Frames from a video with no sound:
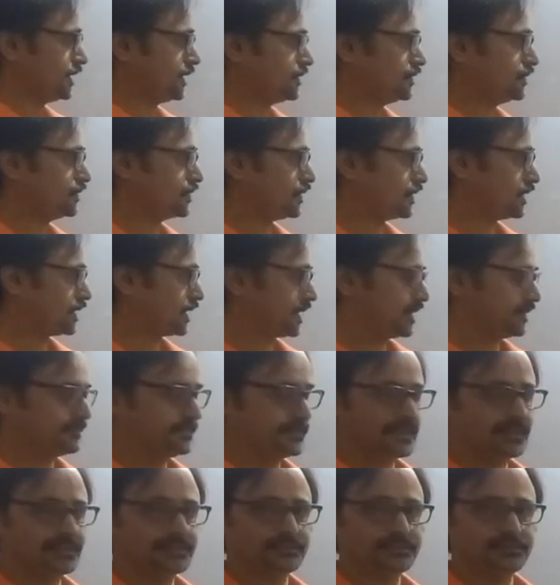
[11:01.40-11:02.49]
they do not
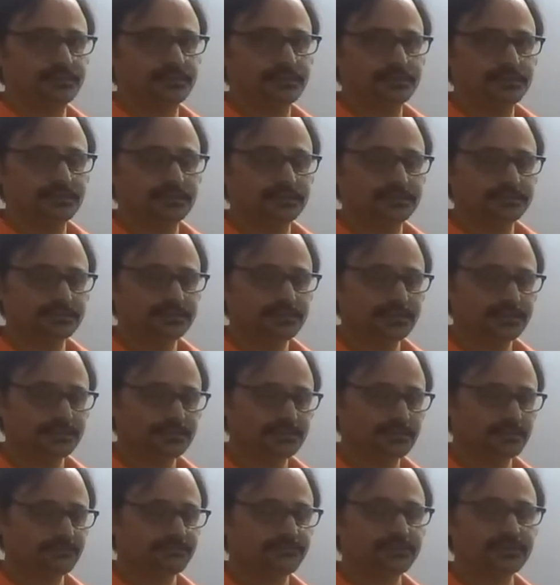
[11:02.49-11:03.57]
have that
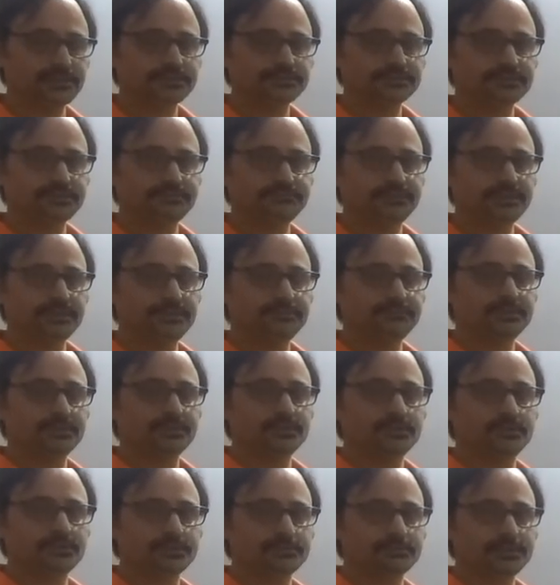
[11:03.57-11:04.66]
funds
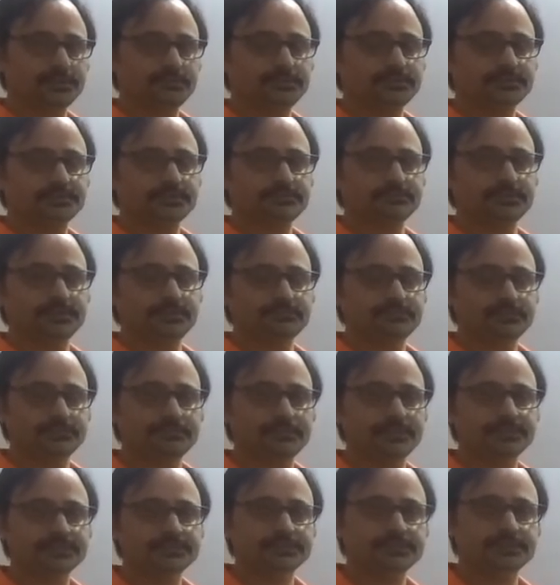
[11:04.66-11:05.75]
available, or maybe some
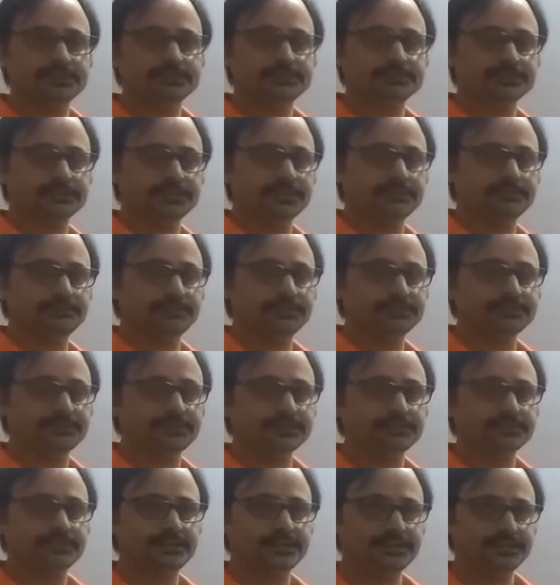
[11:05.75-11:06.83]
information is still
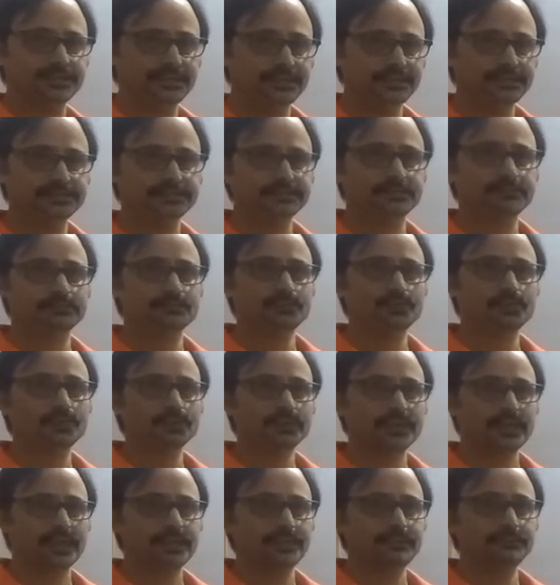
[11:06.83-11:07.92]
missing, they need some
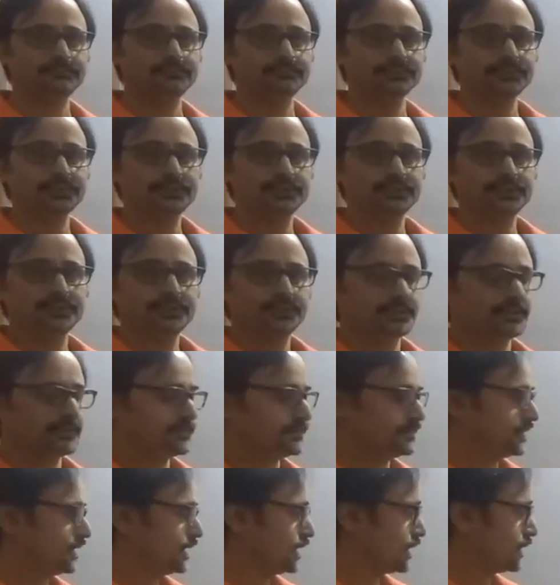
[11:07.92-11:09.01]
more time,
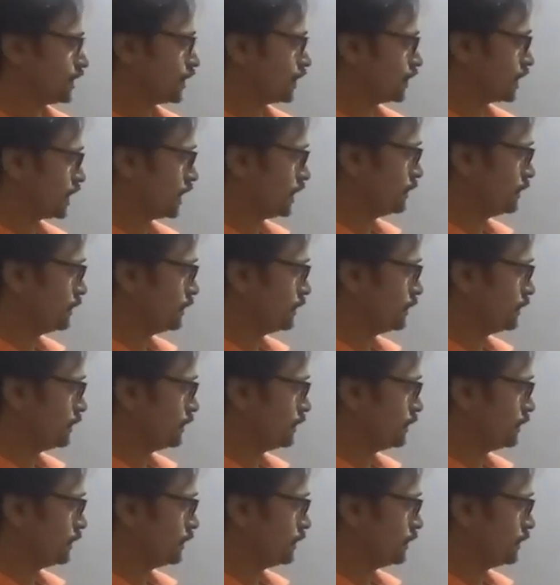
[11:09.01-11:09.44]
they are not